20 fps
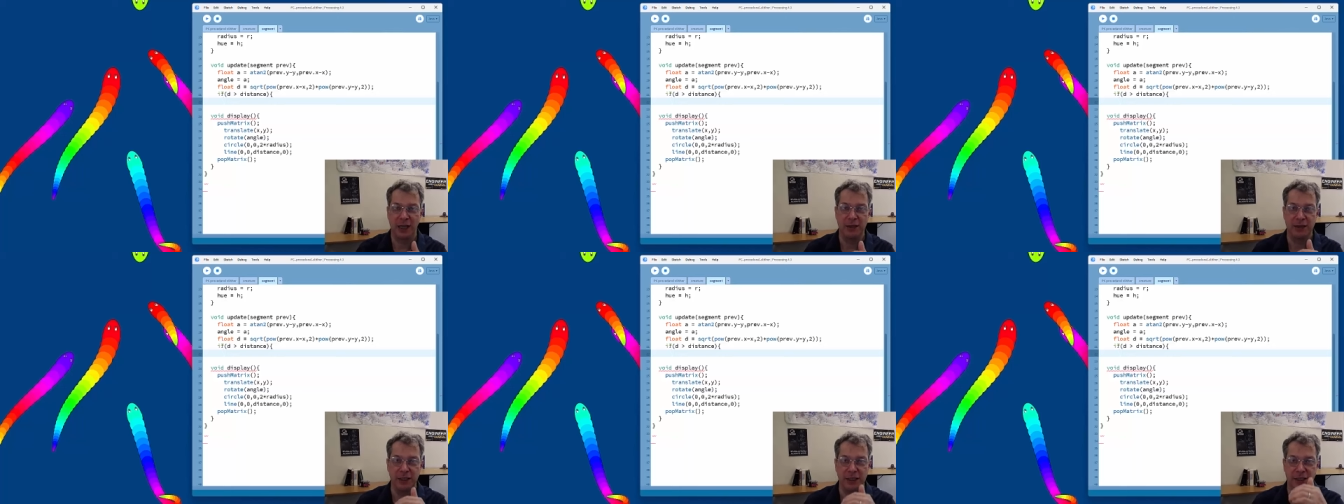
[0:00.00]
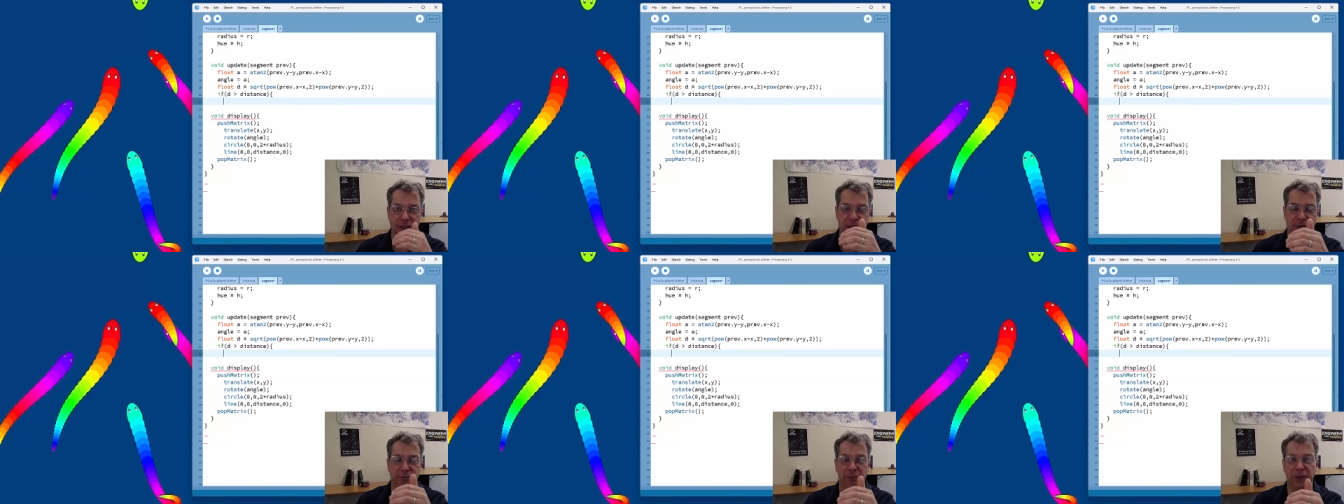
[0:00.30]
I
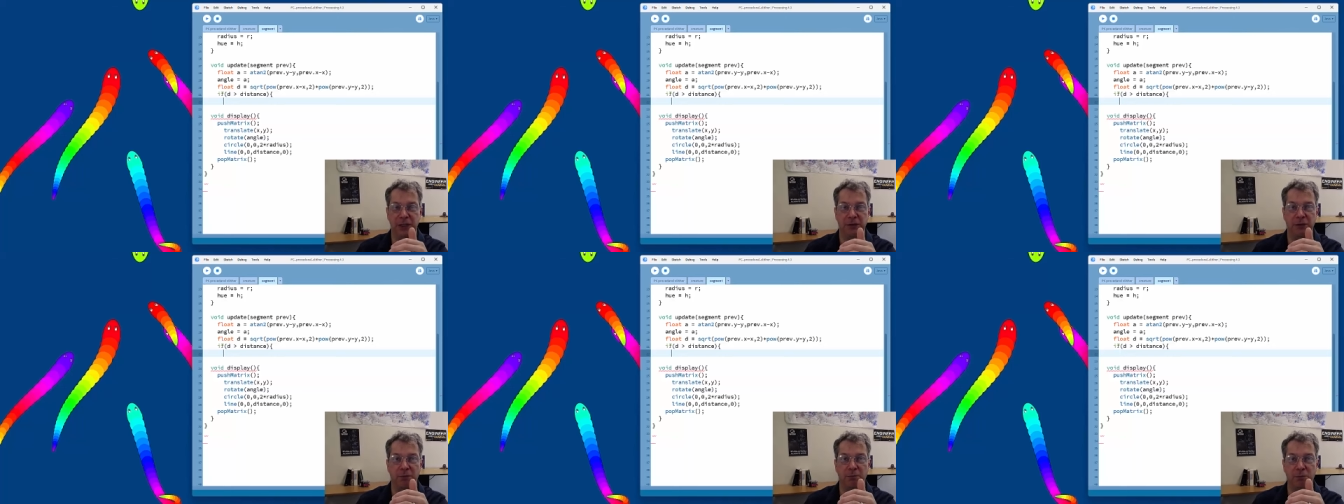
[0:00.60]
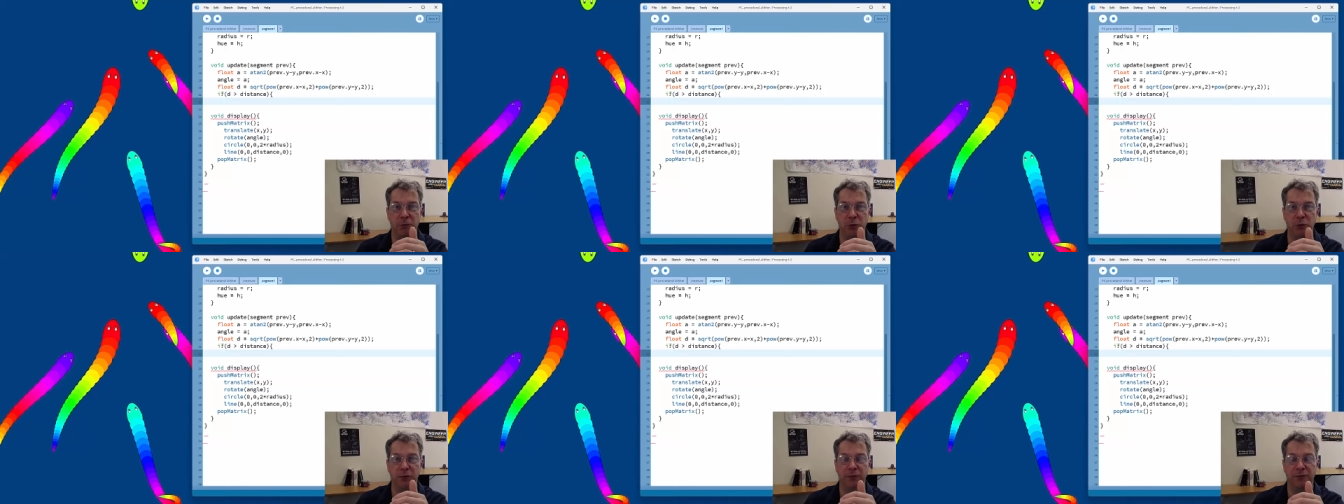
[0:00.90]
need to meet,
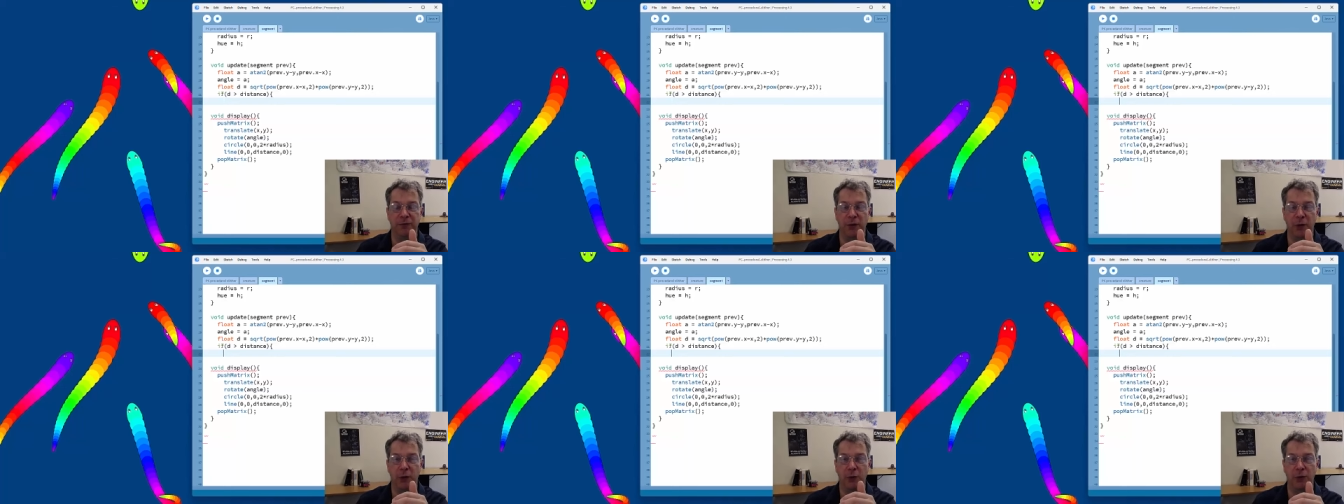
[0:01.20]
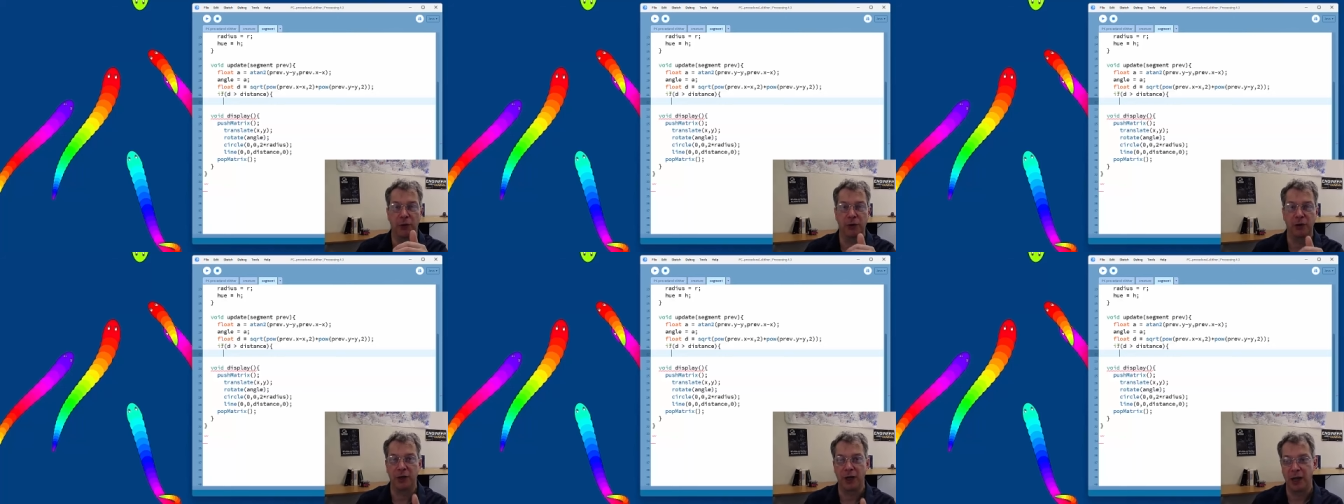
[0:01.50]
move
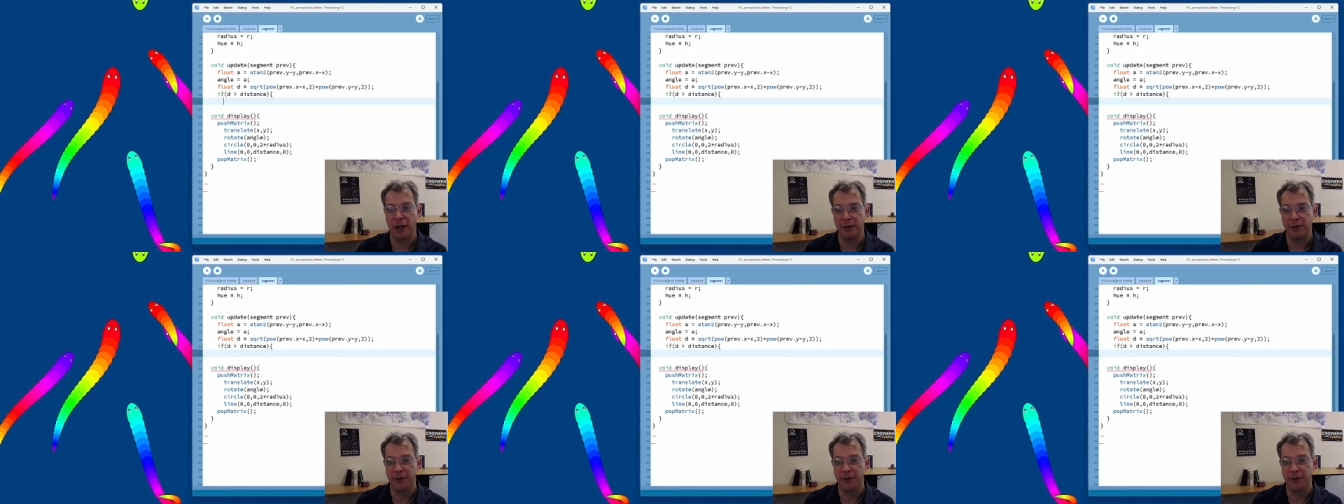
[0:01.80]
forward,